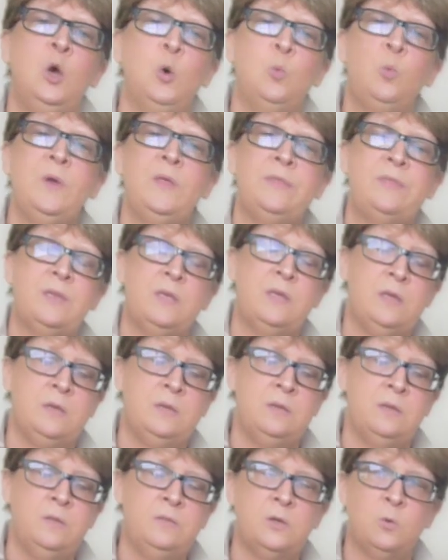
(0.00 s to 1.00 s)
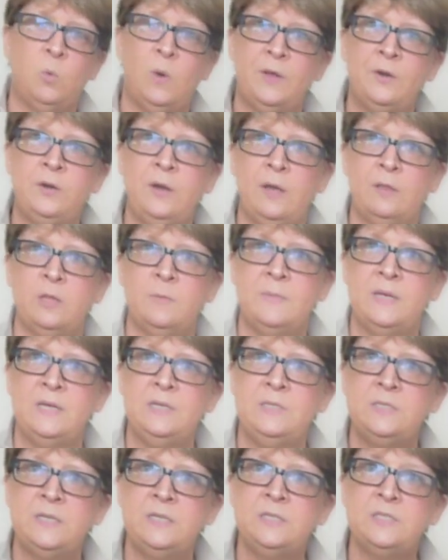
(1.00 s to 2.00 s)
within the water
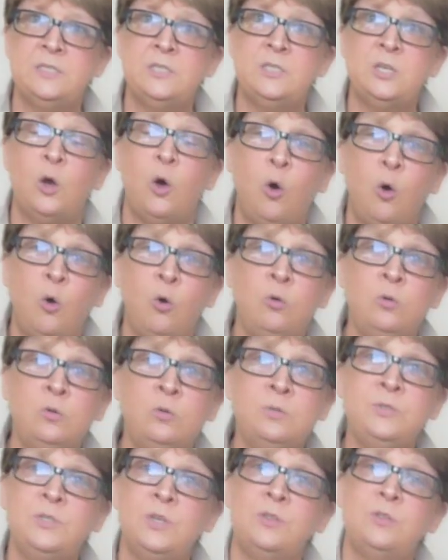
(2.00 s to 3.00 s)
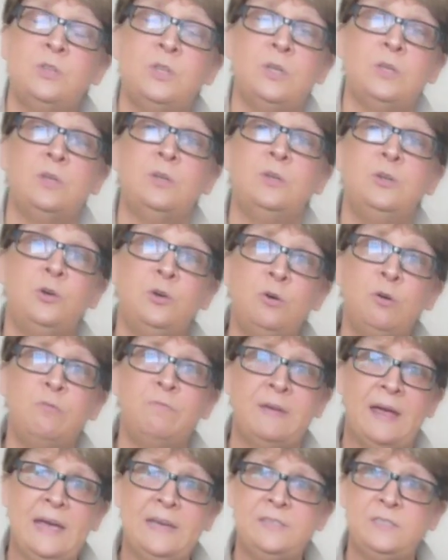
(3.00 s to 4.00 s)
element is to hold the
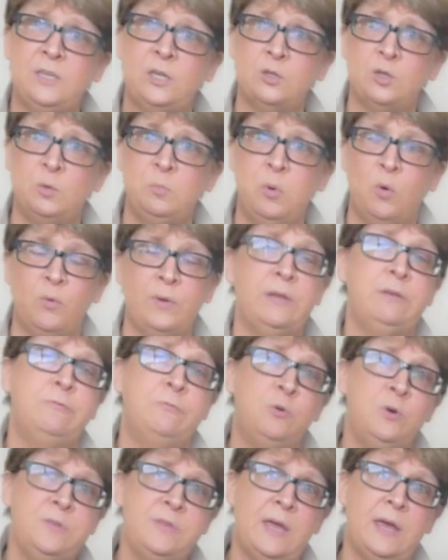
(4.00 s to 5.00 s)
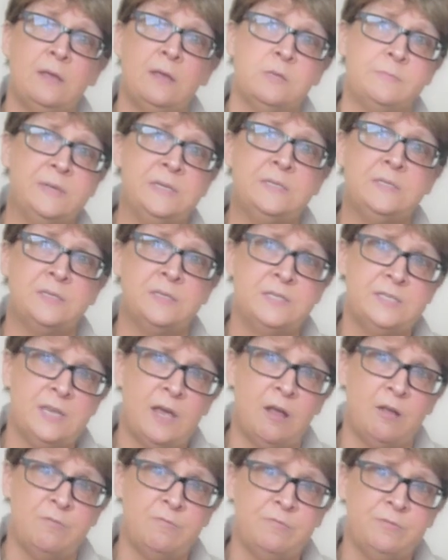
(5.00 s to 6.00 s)
neurovascular point for the element
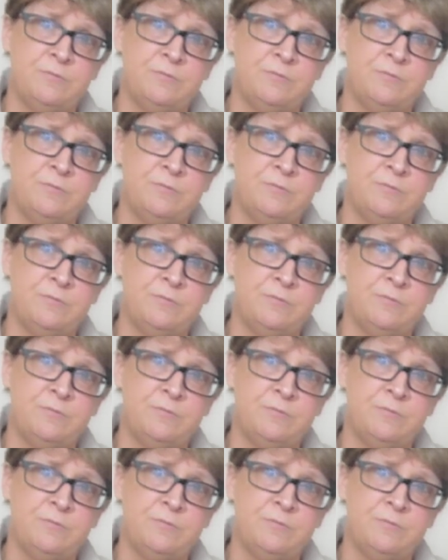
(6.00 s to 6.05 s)
itself.